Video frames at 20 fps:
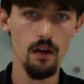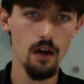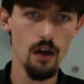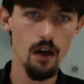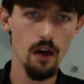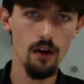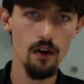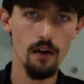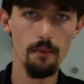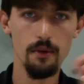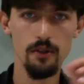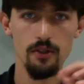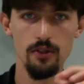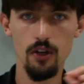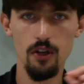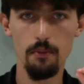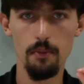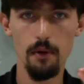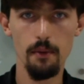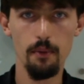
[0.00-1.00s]
Alright, I'm going to
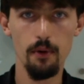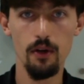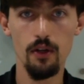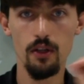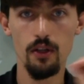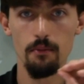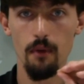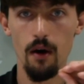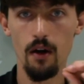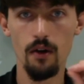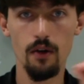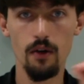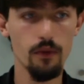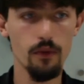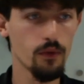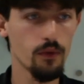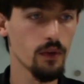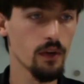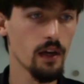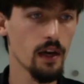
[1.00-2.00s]
start by putting the mono
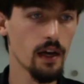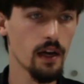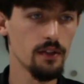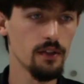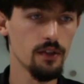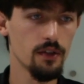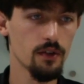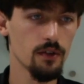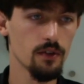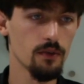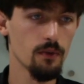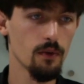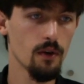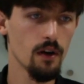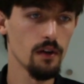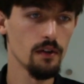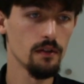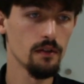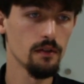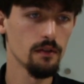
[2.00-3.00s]
through the guides here on the rod.